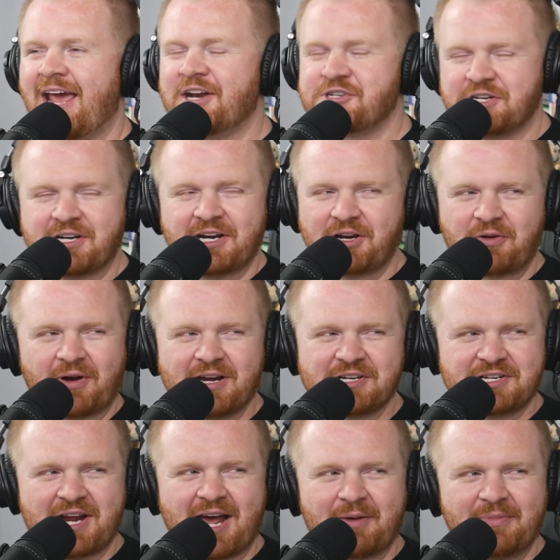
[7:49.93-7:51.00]
And she did a
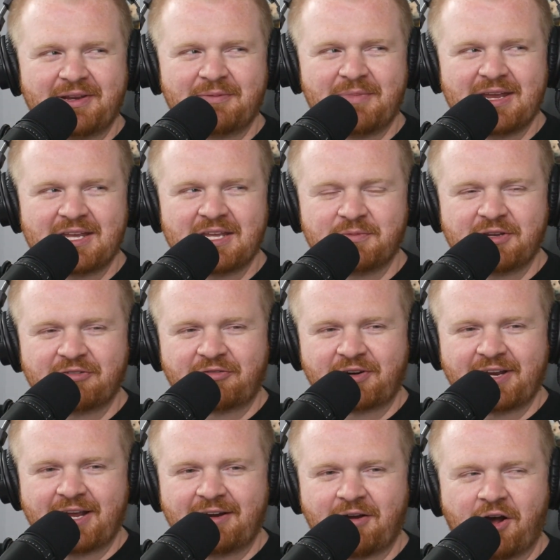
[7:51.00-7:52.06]
great job in making me
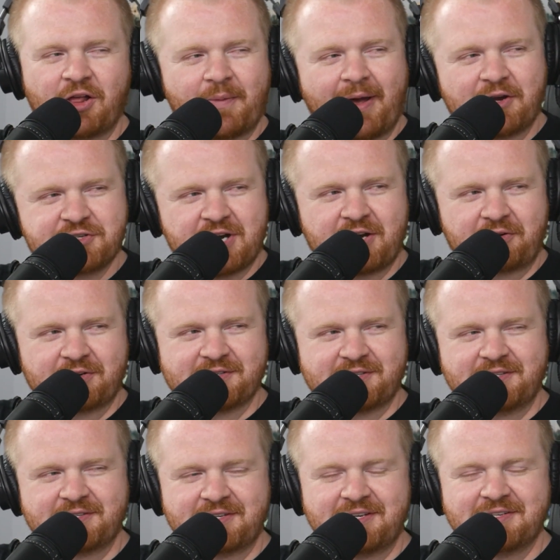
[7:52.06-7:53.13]
forget all about John
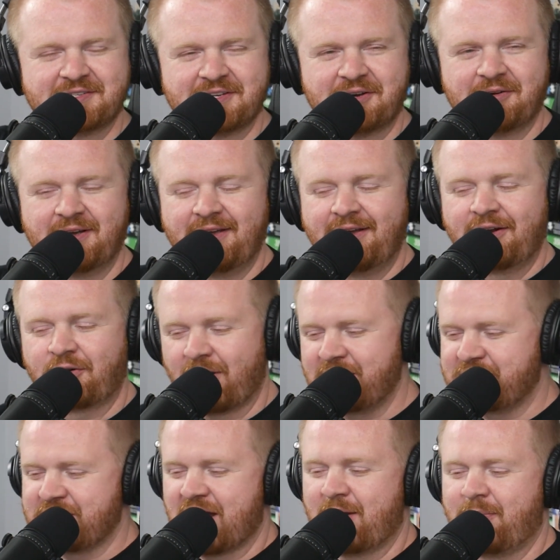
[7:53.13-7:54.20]
Krasinski. So
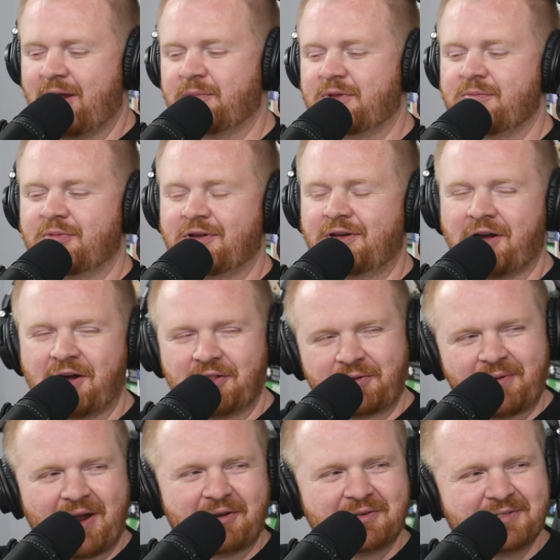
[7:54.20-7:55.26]
great job, Emily Blunt,
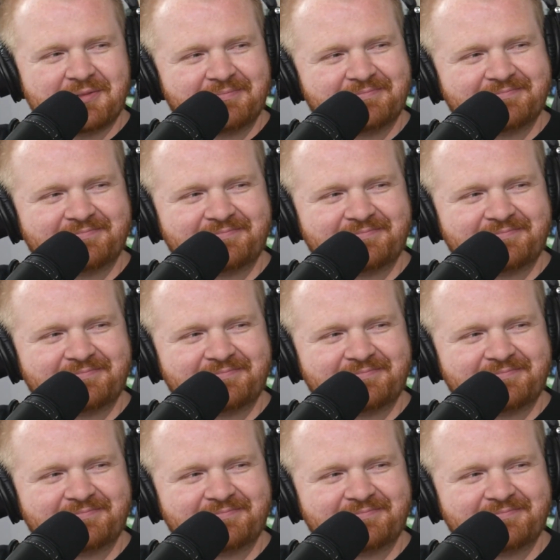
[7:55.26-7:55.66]
all around.